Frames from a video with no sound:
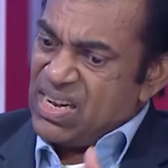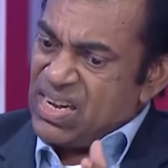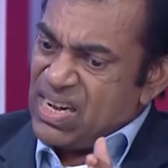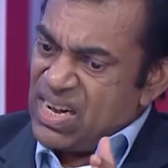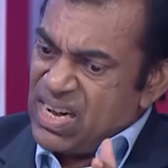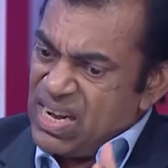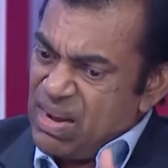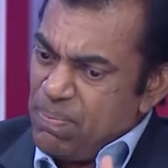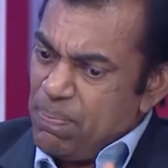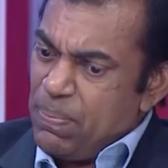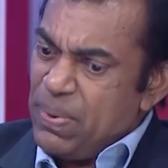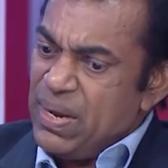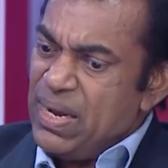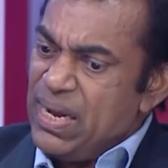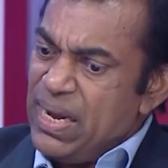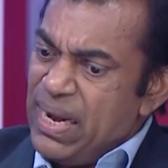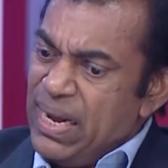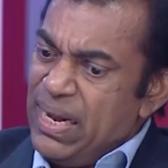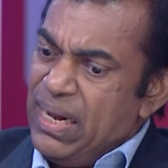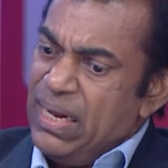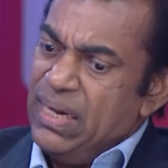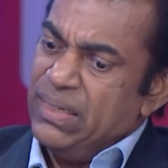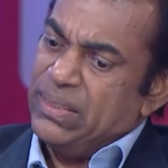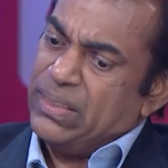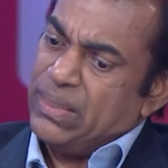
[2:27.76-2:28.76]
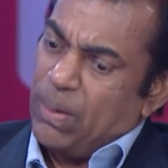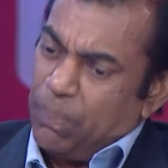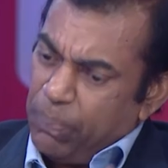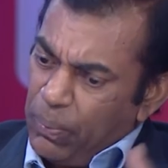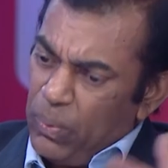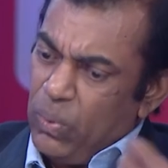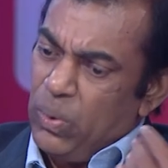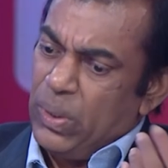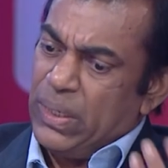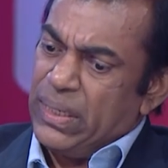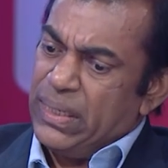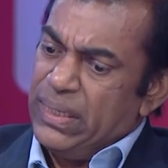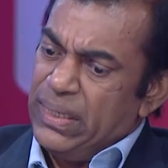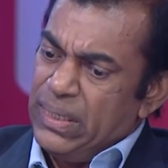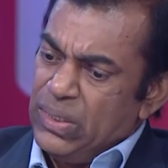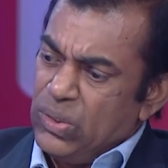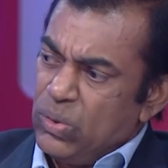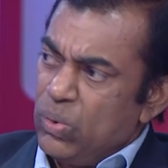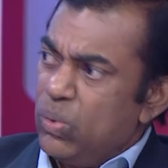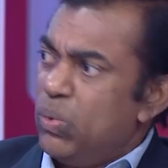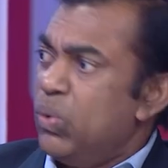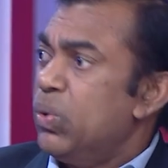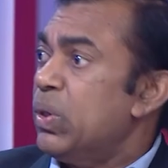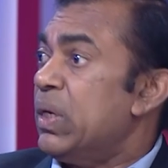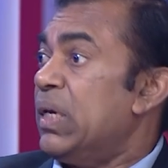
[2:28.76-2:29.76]
TPL
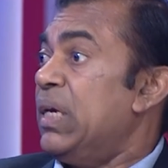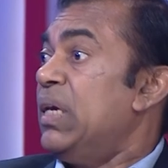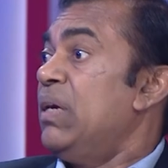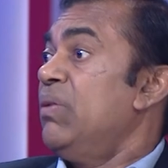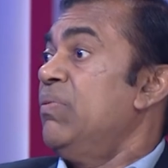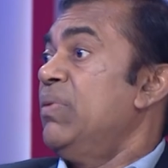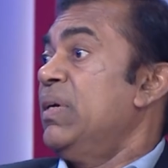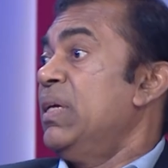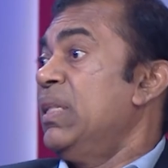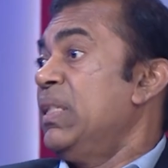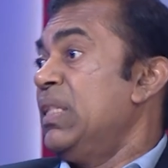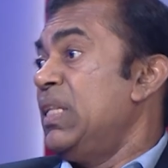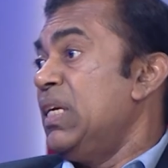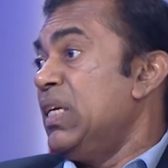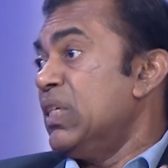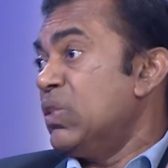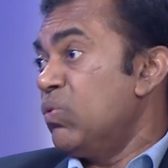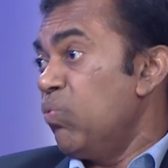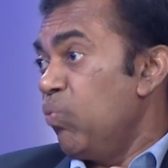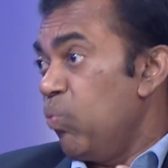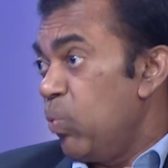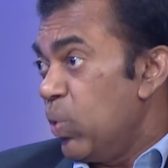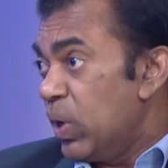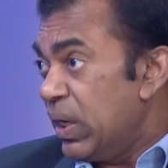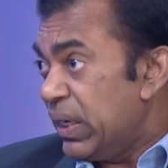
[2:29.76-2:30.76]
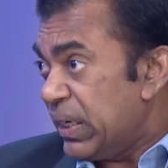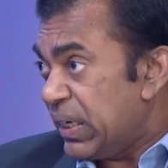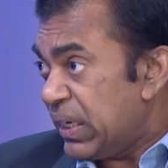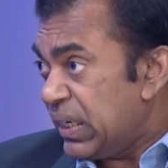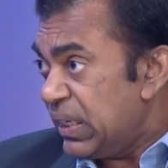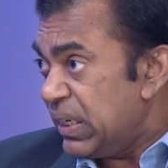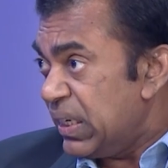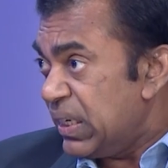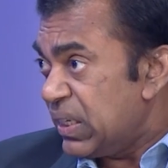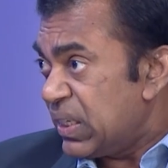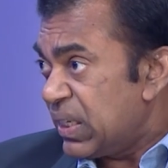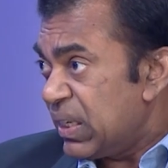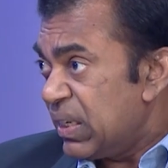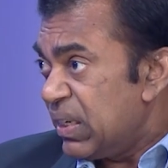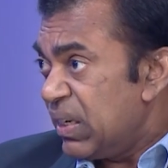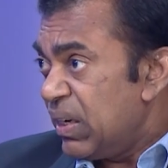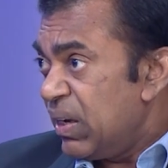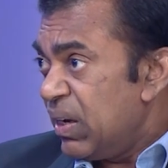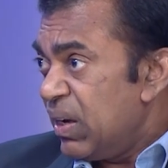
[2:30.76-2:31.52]
supporters or even these workers